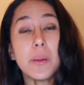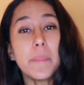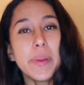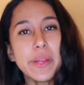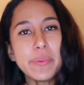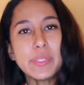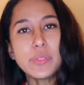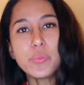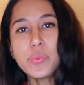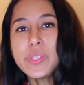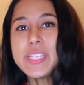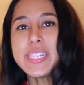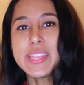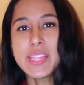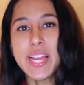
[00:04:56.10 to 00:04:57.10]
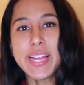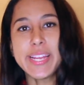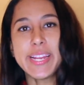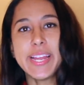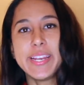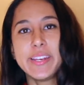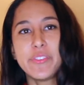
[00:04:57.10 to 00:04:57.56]
but it was really
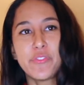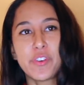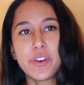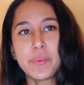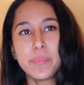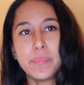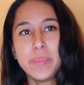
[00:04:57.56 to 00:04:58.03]
light and for